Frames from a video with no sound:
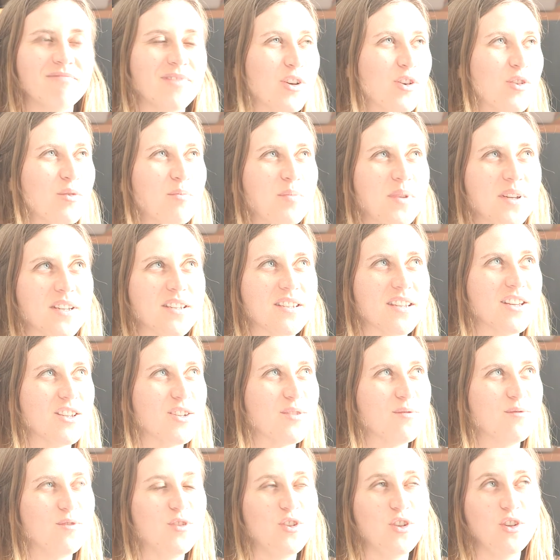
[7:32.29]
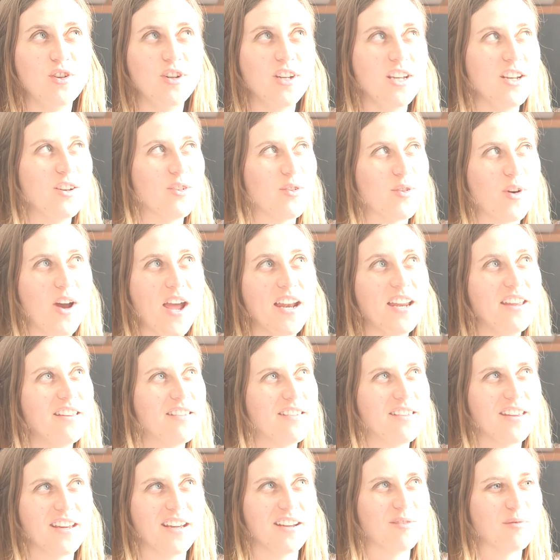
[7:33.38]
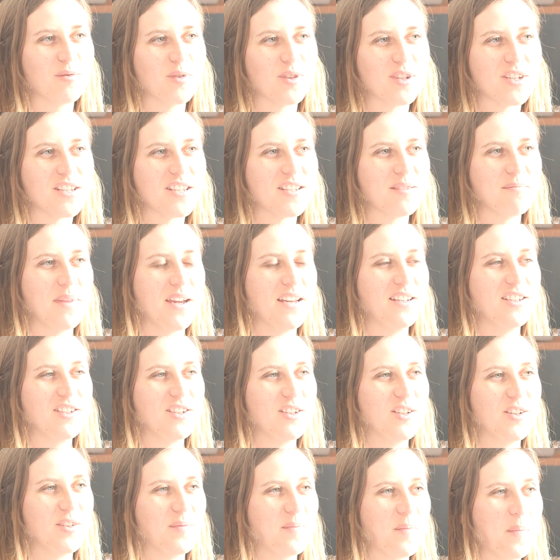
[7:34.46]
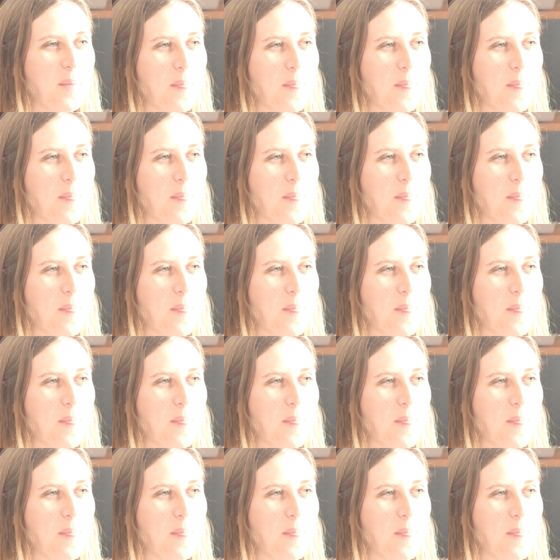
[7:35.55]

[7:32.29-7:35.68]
could be a sense of duty or anything. What does it mean to you?